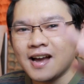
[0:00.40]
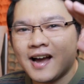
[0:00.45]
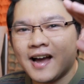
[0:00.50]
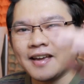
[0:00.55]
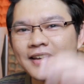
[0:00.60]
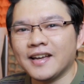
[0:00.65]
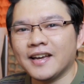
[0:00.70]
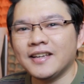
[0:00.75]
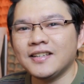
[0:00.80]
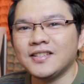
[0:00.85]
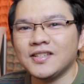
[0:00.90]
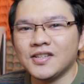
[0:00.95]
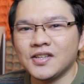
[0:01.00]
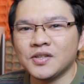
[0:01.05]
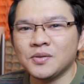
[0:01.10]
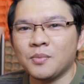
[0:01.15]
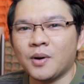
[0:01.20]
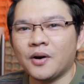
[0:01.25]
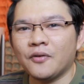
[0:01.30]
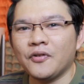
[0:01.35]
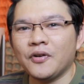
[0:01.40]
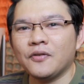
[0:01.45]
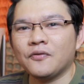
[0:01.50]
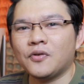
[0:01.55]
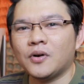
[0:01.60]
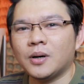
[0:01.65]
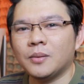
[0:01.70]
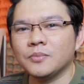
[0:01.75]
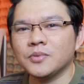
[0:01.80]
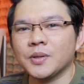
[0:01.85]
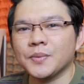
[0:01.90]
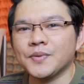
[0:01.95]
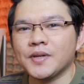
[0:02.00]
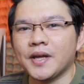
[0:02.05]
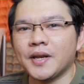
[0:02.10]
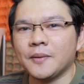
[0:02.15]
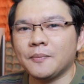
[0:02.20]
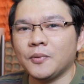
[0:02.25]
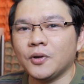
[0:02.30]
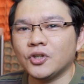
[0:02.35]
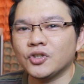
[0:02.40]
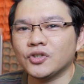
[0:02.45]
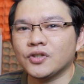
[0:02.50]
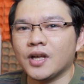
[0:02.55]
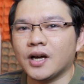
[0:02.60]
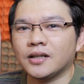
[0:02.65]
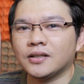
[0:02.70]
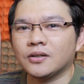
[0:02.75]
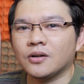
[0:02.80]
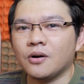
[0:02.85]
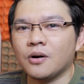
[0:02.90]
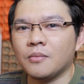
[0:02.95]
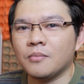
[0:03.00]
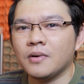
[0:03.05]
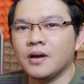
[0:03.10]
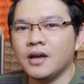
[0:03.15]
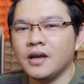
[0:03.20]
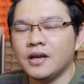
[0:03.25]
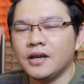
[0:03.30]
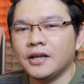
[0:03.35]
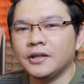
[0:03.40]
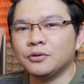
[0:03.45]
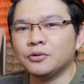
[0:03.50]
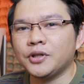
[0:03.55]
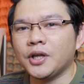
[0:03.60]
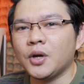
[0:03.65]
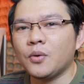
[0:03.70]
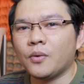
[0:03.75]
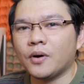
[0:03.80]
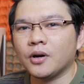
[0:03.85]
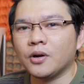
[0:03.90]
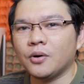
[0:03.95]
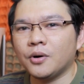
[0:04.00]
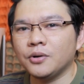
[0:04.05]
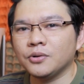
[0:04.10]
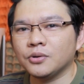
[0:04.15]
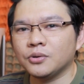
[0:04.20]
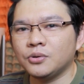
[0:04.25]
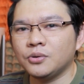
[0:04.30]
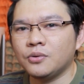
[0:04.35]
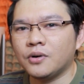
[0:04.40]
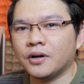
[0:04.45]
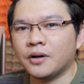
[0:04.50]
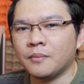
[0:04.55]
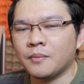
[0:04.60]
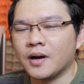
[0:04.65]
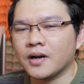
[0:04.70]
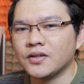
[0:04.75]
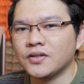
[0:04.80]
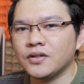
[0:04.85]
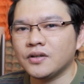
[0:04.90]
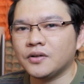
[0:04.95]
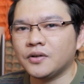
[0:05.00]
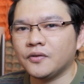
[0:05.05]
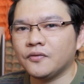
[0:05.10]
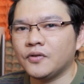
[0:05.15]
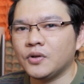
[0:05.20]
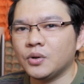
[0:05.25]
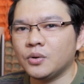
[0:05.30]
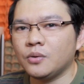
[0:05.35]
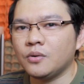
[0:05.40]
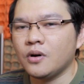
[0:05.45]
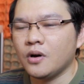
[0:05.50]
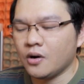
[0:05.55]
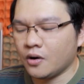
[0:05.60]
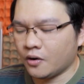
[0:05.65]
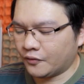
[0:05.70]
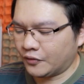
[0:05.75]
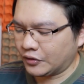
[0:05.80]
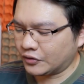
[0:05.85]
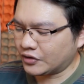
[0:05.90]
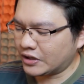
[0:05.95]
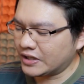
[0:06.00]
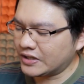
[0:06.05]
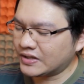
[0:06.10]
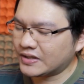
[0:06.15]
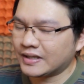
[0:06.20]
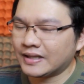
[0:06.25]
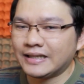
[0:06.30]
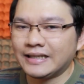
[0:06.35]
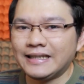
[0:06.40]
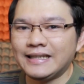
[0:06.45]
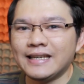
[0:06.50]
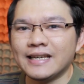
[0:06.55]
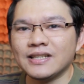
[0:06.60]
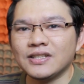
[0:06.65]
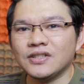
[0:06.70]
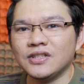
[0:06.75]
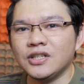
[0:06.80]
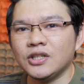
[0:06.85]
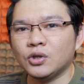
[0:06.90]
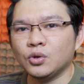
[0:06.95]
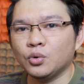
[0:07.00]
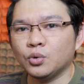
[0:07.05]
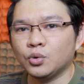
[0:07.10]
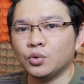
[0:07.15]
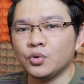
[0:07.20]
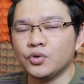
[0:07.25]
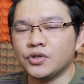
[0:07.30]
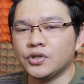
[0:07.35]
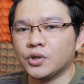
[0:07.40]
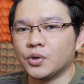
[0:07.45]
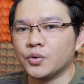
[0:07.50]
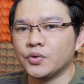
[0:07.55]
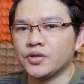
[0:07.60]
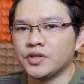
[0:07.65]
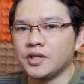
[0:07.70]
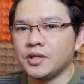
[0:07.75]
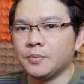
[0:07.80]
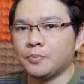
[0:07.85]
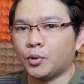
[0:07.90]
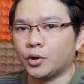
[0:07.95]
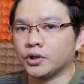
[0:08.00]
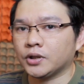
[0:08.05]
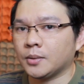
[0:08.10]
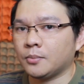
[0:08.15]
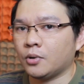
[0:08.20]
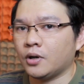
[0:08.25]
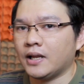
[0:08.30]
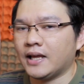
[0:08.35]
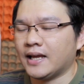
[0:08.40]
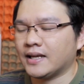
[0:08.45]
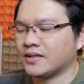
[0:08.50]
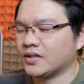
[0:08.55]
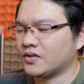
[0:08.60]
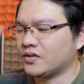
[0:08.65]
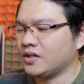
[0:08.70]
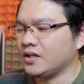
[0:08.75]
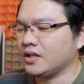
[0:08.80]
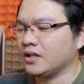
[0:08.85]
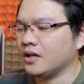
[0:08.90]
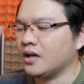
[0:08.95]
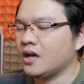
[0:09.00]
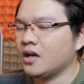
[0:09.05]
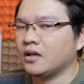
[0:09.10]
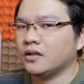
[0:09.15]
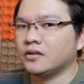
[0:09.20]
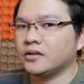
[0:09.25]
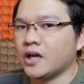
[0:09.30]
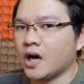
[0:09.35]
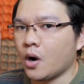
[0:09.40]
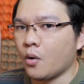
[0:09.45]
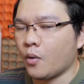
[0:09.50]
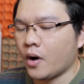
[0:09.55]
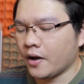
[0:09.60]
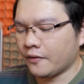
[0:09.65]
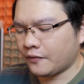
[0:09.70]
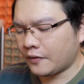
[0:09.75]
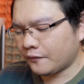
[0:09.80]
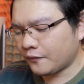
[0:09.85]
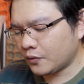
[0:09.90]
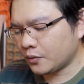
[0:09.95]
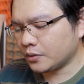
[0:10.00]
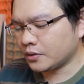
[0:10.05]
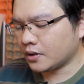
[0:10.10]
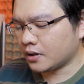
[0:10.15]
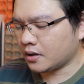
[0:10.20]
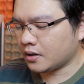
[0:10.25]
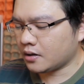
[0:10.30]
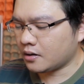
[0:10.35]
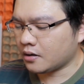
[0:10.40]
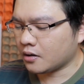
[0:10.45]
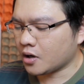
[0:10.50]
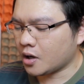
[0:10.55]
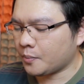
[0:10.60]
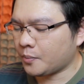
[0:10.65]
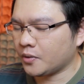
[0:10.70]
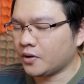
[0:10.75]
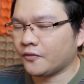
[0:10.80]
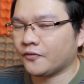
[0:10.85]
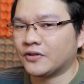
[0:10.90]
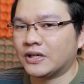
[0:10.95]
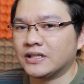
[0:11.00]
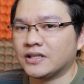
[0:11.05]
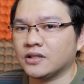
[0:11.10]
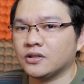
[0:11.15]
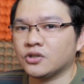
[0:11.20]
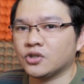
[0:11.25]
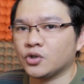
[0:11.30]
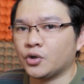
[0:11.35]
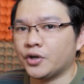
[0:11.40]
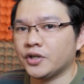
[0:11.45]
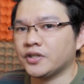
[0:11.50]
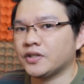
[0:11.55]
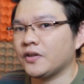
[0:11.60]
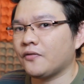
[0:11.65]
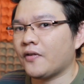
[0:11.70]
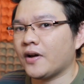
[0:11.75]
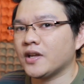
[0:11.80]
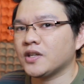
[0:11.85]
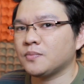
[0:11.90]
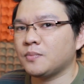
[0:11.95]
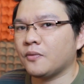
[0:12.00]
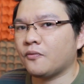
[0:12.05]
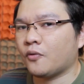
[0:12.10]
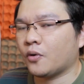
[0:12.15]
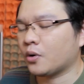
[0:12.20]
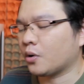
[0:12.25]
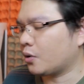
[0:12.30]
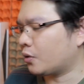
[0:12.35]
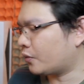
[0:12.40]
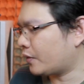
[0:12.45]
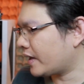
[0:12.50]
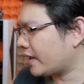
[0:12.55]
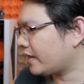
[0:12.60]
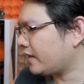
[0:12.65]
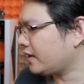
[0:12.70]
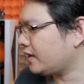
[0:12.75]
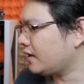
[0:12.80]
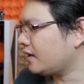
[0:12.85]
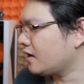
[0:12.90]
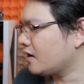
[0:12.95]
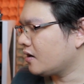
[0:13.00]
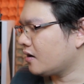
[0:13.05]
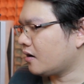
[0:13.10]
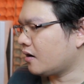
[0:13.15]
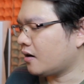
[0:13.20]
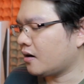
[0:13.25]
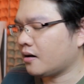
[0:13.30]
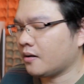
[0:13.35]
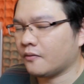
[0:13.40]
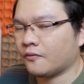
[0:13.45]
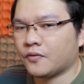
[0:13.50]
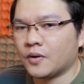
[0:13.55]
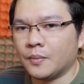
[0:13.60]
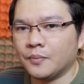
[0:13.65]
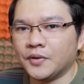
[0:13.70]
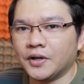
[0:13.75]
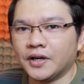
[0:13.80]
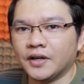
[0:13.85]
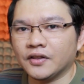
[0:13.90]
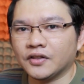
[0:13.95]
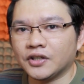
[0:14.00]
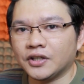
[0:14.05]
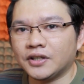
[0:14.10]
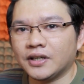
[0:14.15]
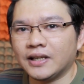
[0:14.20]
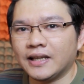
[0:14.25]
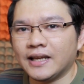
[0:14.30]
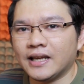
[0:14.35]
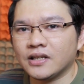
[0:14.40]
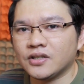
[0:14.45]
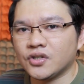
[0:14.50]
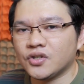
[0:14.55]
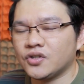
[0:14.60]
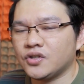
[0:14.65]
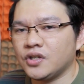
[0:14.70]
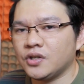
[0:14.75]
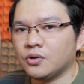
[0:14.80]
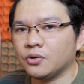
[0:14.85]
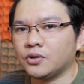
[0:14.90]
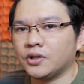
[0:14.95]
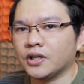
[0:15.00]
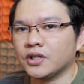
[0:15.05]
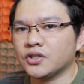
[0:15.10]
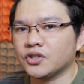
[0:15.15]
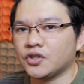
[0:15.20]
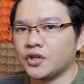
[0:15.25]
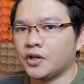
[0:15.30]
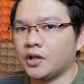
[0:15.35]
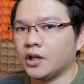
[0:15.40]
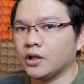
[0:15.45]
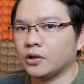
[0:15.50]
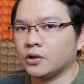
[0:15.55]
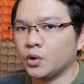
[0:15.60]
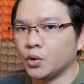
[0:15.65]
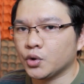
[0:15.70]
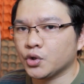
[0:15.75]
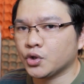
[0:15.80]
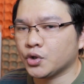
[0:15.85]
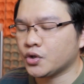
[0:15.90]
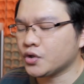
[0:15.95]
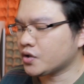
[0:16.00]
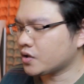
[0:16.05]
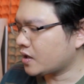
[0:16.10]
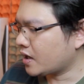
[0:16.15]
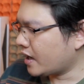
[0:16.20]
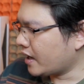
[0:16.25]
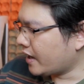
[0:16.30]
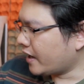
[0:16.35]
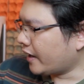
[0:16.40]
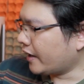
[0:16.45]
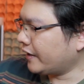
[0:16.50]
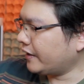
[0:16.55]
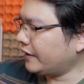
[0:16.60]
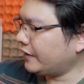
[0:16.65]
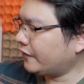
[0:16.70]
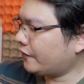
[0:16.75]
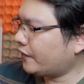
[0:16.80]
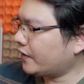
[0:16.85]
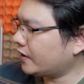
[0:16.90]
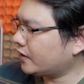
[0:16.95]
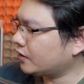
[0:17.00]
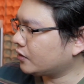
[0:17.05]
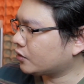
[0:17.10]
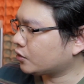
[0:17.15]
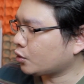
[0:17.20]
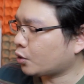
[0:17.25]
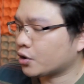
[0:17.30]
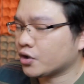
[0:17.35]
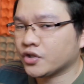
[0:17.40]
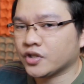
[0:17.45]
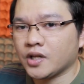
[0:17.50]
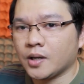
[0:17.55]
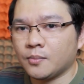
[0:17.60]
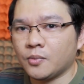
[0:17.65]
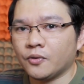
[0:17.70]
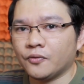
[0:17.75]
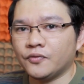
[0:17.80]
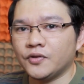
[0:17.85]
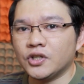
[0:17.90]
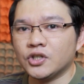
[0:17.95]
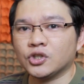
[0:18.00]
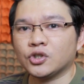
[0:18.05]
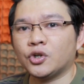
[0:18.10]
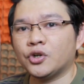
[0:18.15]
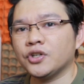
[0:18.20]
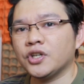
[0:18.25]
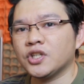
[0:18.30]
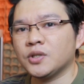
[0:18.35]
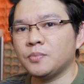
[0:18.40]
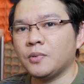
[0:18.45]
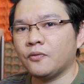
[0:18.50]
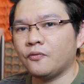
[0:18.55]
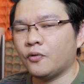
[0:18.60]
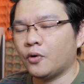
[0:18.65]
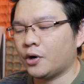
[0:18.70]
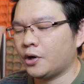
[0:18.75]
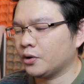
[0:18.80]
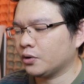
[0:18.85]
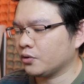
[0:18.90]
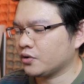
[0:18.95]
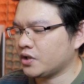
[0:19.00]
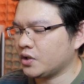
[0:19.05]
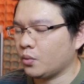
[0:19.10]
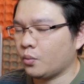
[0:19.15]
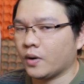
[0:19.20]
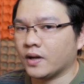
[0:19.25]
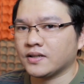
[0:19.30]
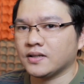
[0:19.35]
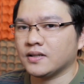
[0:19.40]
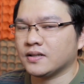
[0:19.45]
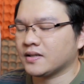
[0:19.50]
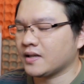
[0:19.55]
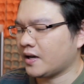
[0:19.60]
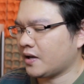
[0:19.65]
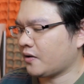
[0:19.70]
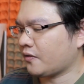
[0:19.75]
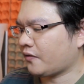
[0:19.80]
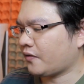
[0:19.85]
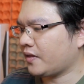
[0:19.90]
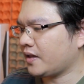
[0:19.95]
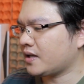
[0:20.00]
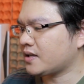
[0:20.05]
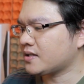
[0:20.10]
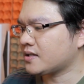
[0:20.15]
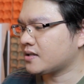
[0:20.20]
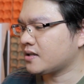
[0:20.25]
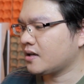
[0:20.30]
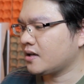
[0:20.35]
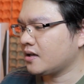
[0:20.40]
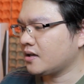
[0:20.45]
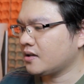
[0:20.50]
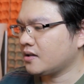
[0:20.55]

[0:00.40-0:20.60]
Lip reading: Hi guys, this is Marvin from ShopSadaPage.com, and today we're going to do an unboxing and review of the Transcend ESD220C portable SSD. Now, I've reviewed a couple of Transcend storage devices before already, from their internal SSD to their external enclosures. I even tore some of these storages before to see what's inside of this.